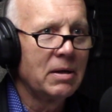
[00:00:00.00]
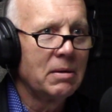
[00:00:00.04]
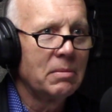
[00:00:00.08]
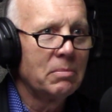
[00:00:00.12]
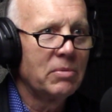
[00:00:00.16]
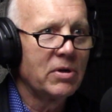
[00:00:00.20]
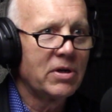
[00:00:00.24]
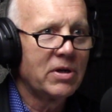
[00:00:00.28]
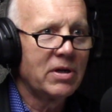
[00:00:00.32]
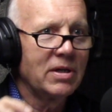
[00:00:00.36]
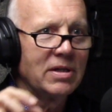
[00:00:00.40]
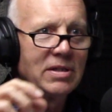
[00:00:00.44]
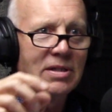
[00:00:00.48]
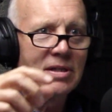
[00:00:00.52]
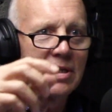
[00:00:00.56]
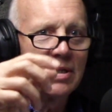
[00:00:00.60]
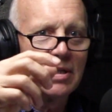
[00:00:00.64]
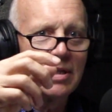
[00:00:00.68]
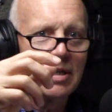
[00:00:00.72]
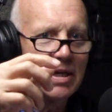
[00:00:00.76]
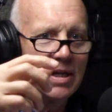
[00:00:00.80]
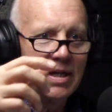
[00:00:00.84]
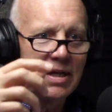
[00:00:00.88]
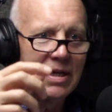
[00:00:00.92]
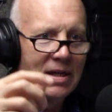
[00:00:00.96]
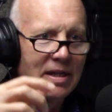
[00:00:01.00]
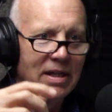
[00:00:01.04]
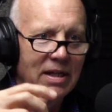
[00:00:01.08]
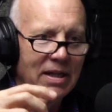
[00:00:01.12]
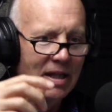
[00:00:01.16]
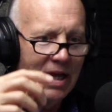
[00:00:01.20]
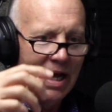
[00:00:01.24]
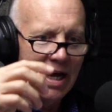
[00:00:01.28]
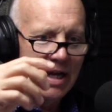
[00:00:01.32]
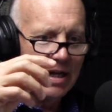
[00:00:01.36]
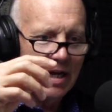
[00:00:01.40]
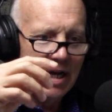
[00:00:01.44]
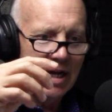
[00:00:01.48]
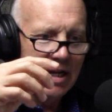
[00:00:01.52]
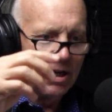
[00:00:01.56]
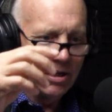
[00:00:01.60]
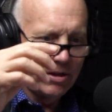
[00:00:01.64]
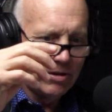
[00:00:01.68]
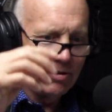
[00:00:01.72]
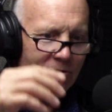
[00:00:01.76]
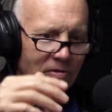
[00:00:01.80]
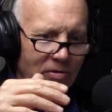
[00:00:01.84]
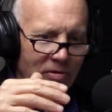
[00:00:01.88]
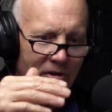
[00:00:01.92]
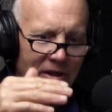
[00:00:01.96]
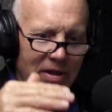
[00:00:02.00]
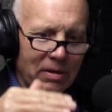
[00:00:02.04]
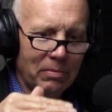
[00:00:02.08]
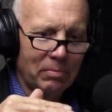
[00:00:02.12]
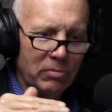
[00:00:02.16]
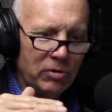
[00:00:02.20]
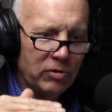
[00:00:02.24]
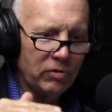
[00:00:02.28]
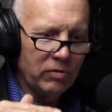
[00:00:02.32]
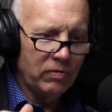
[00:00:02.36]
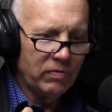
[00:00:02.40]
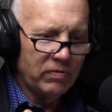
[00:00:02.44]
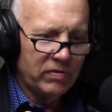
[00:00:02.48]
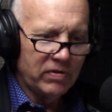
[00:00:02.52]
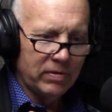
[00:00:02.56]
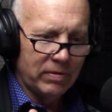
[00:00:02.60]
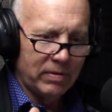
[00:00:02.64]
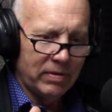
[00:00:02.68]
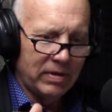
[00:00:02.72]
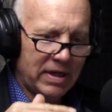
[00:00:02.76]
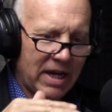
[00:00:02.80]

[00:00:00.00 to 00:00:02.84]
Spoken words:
Because I literally moved